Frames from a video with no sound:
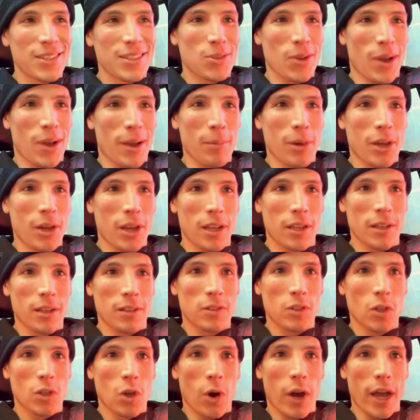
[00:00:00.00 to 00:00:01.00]
so I'm gonna
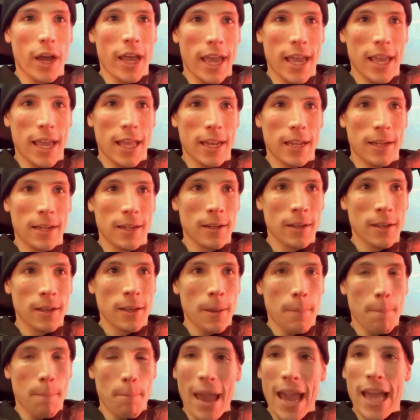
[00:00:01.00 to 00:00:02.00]
go ahead
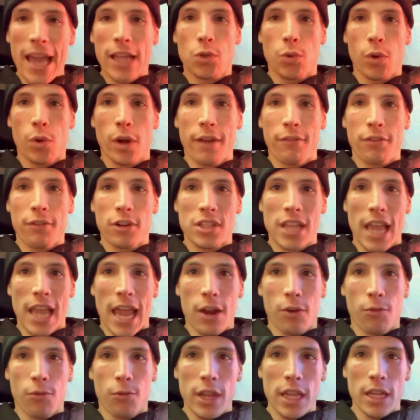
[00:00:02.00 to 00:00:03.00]
and match whatever
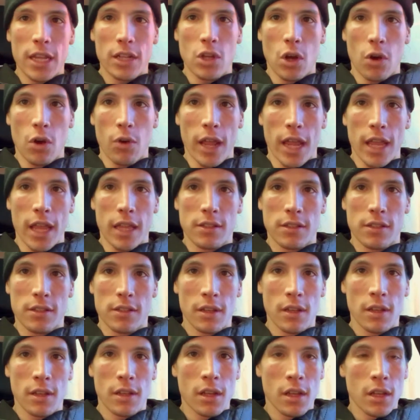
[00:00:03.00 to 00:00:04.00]
Zach Reed
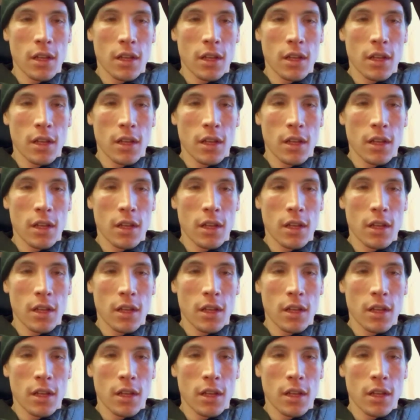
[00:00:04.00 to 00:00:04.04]
donates.